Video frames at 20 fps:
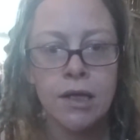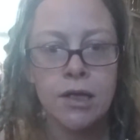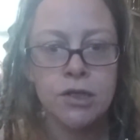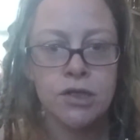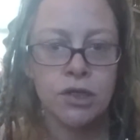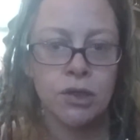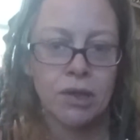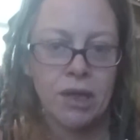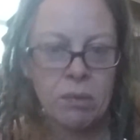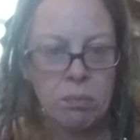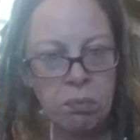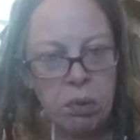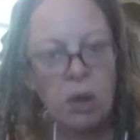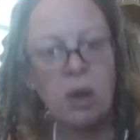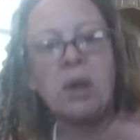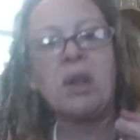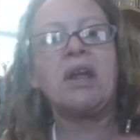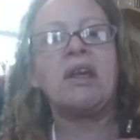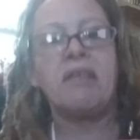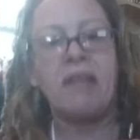So you're like
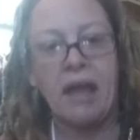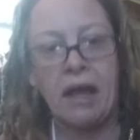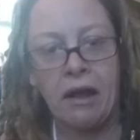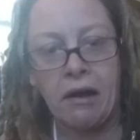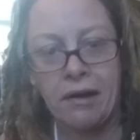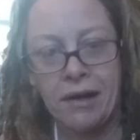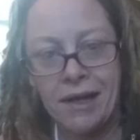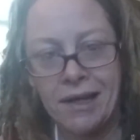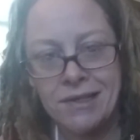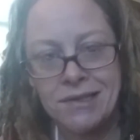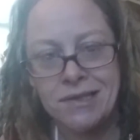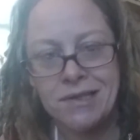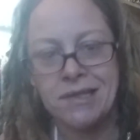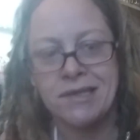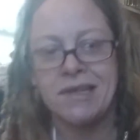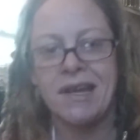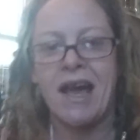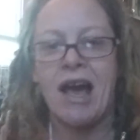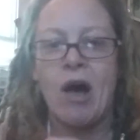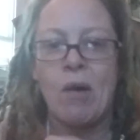pulling the hair against the
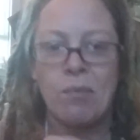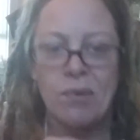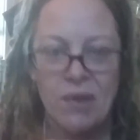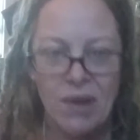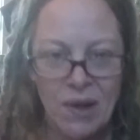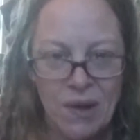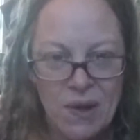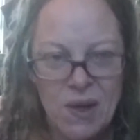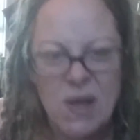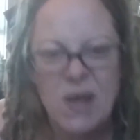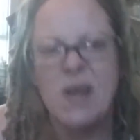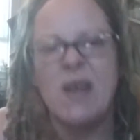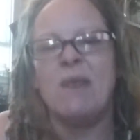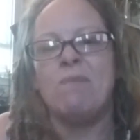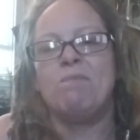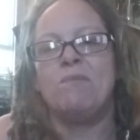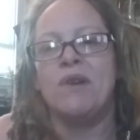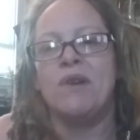scalp and then you